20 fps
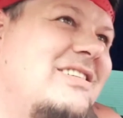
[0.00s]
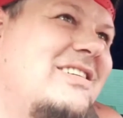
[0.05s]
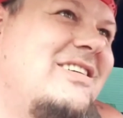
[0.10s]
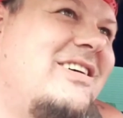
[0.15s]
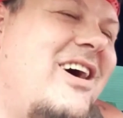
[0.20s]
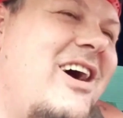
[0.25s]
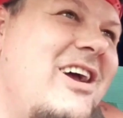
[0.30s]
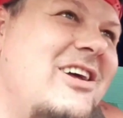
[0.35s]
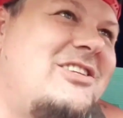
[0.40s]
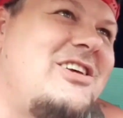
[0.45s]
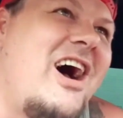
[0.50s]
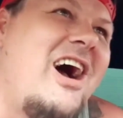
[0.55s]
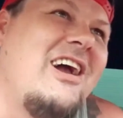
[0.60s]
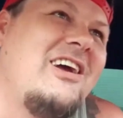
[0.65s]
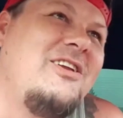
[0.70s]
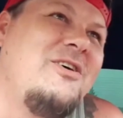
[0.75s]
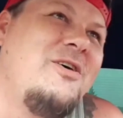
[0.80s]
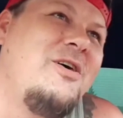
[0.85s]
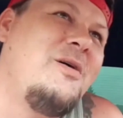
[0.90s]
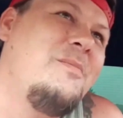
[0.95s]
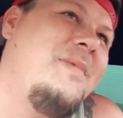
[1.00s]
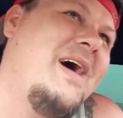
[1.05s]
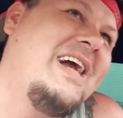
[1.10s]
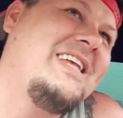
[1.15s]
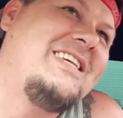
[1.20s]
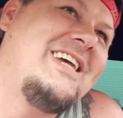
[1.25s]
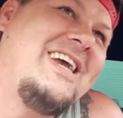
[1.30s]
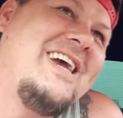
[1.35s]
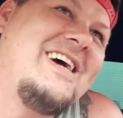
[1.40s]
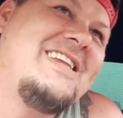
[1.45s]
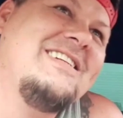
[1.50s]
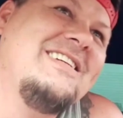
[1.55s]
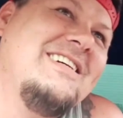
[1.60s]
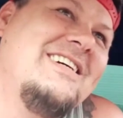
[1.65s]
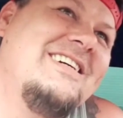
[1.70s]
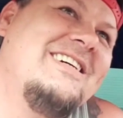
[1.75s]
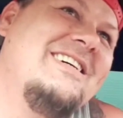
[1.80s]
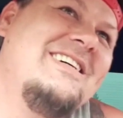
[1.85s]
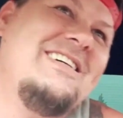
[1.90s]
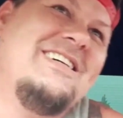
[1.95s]
Are you talking to a Mexican?
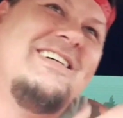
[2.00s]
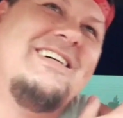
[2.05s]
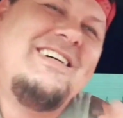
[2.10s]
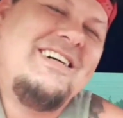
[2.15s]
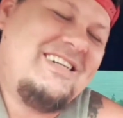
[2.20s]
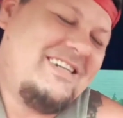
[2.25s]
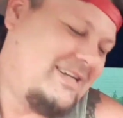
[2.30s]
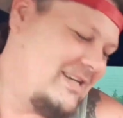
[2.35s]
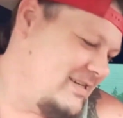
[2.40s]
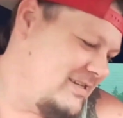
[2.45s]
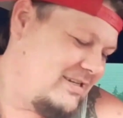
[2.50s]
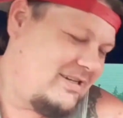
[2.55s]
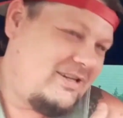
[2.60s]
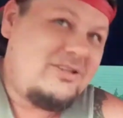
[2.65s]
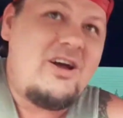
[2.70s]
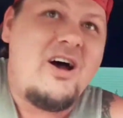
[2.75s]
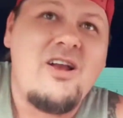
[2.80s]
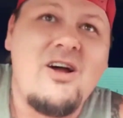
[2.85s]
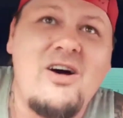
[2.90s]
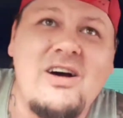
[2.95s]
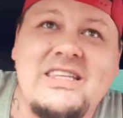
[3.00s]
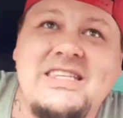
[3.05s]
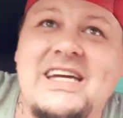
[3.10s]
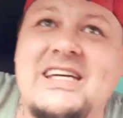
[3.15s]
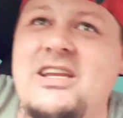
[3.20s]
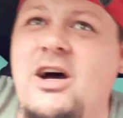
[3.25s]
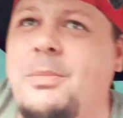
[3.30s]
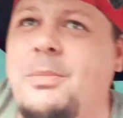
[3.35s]
Yo no entiendo bien